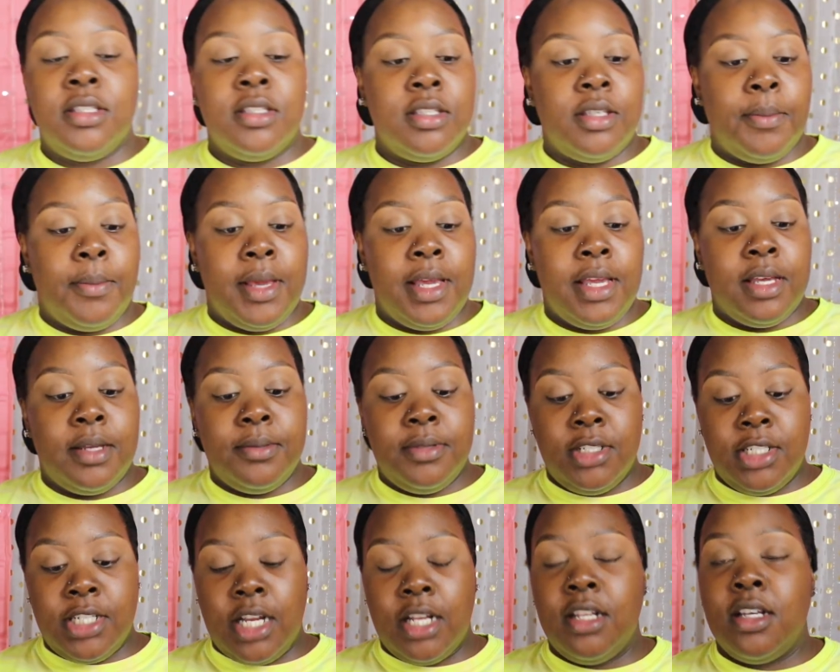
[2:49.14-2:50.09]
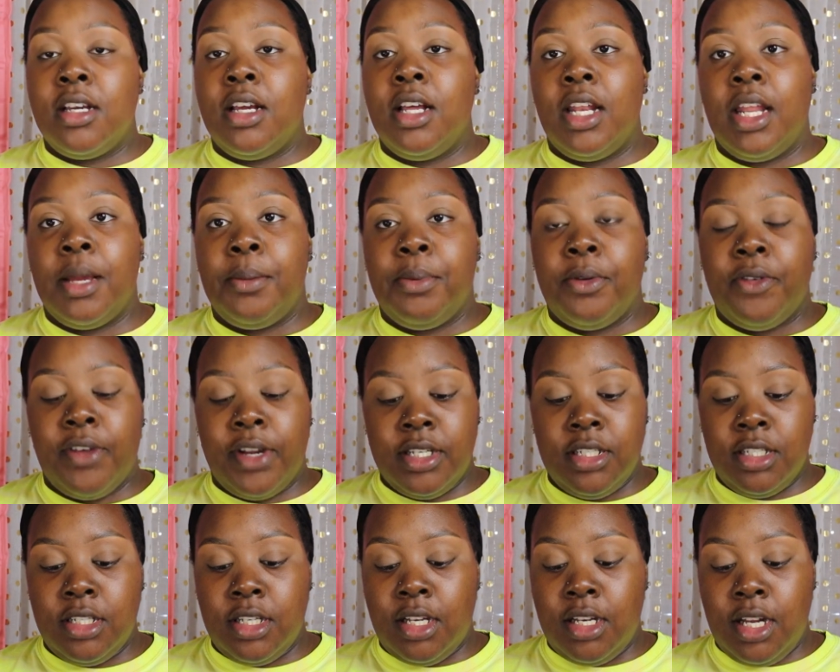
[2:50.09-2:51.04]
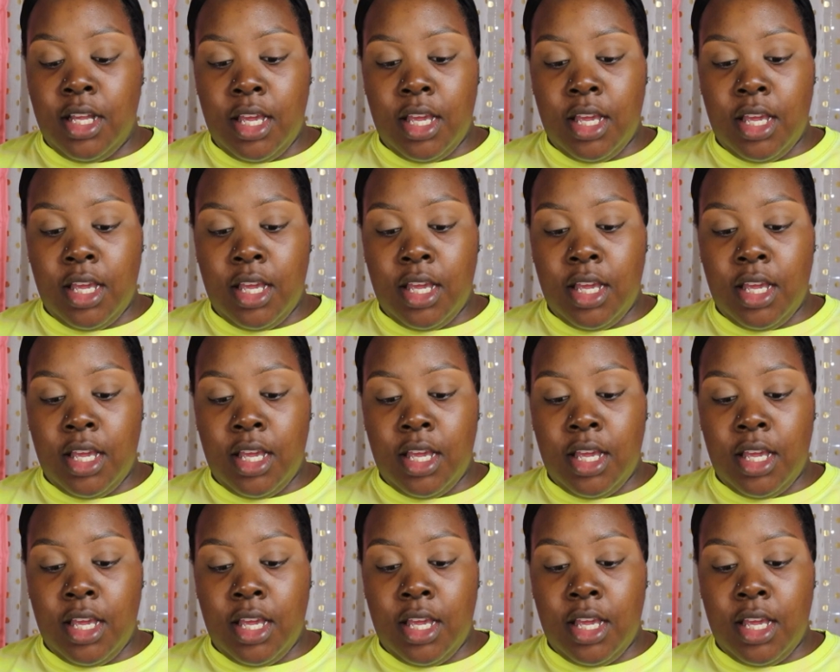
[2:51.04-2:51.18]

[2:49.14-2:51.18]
is the Makeup Shayla collaboration,